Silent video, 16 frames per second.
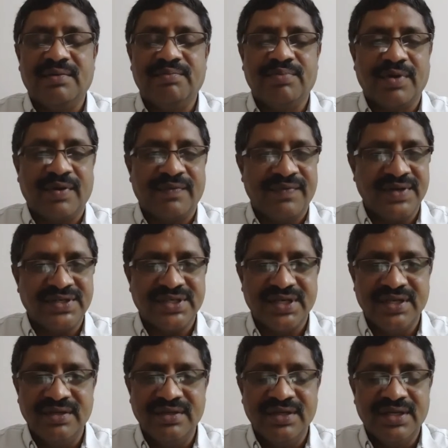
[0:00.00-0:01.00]

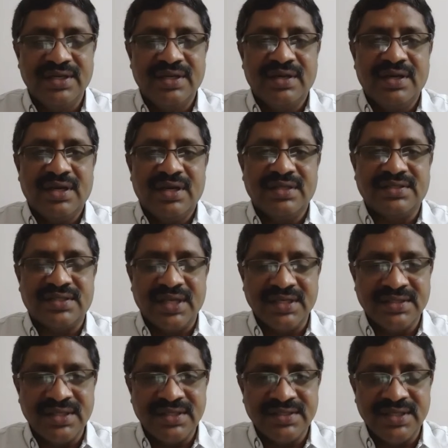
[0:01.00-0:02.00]
profession,
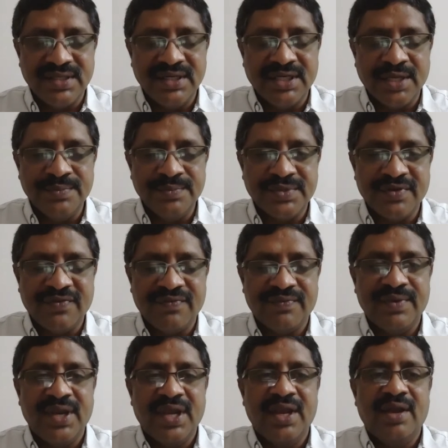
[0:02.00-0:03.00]
success in terms of
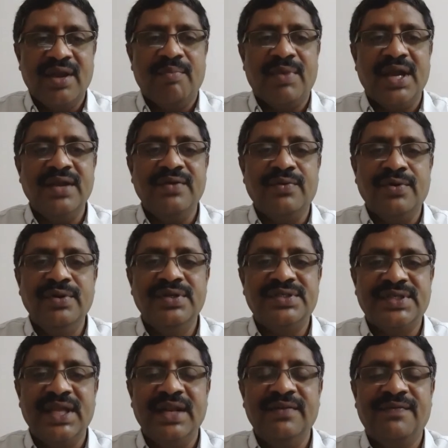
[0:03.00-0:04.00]
my own
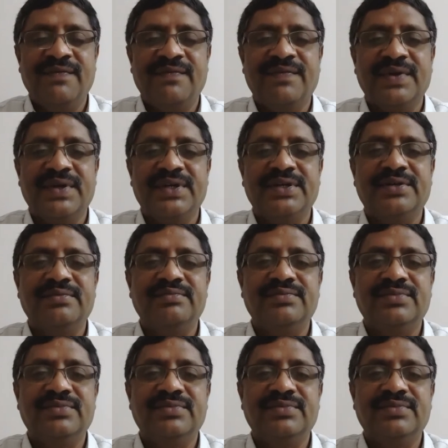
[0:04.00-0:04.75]
self, the